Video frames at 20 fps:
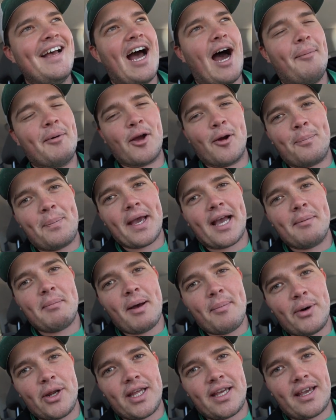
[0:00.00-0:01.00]
I'm gonna go pick up
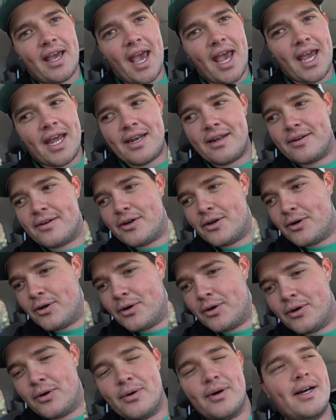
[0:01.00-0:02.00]
my buddy Cade,
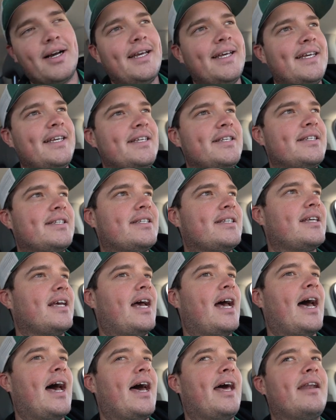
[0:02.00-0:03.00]
who is
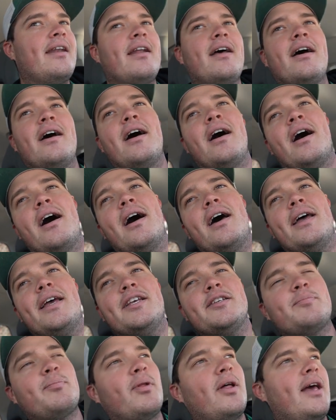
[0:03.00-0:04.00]
at uh,
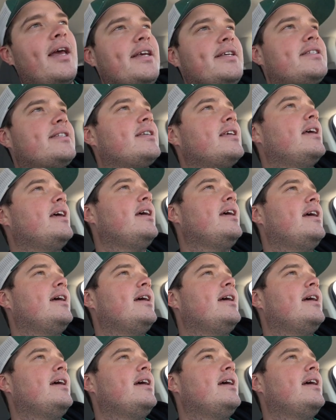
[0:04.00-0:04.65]
his place